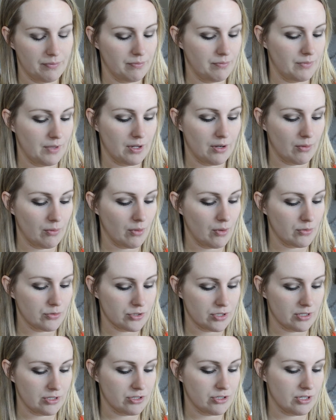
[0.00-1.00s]
you know,
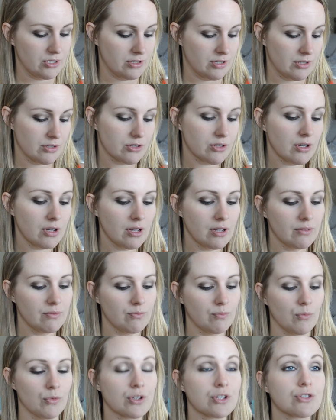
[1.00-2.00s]
lotion's just as good,
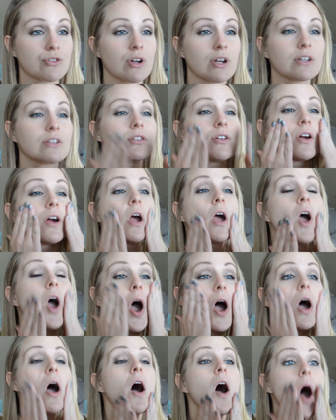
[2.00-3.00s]
moisturizer.
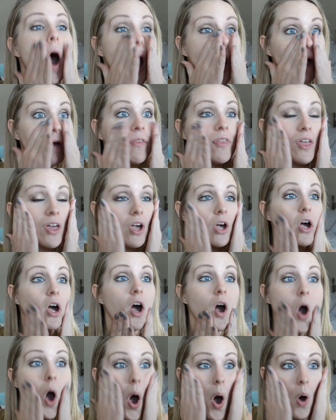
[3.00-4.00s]
I think,
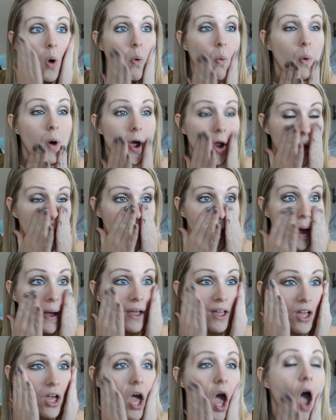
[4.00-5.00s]
why not
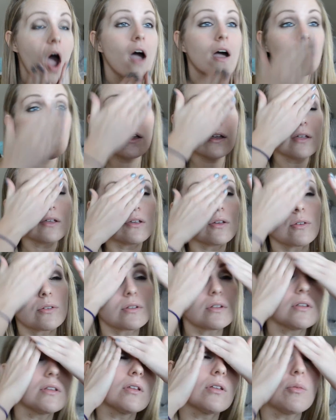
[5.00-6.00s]
use a
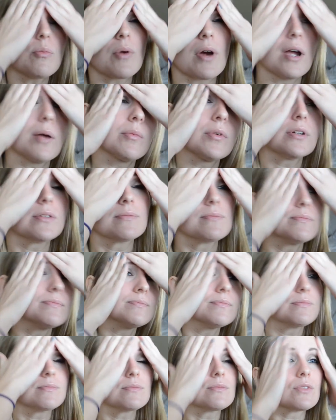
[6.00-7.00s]
little primer?
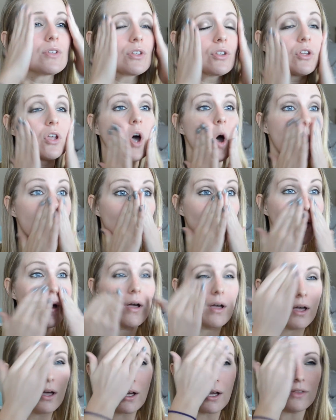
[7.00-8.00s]
So,
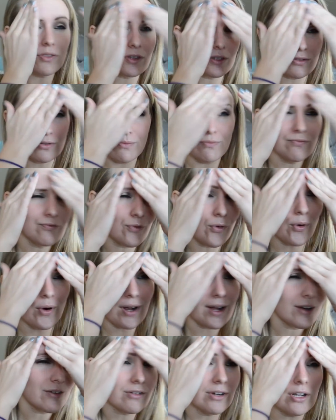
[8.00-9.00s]
I've got these
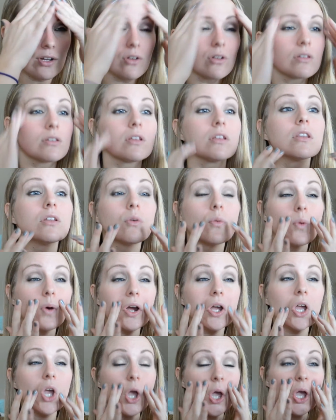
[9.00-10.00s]
forehead wrinkles, and they're
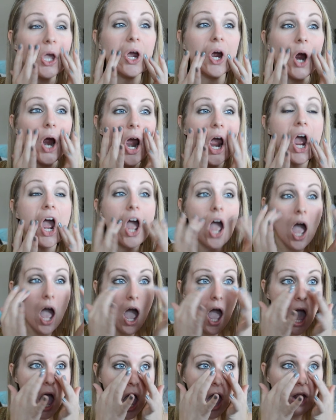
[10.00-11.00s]
right here
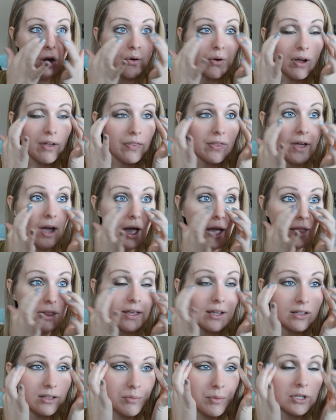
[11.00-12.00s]
around the eye. I
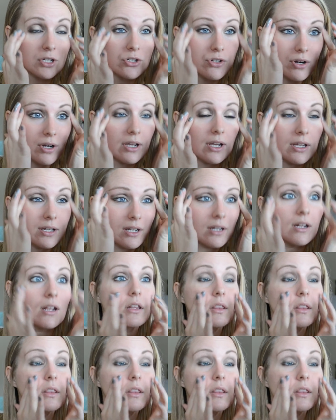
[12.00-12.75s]
like to make sure I get it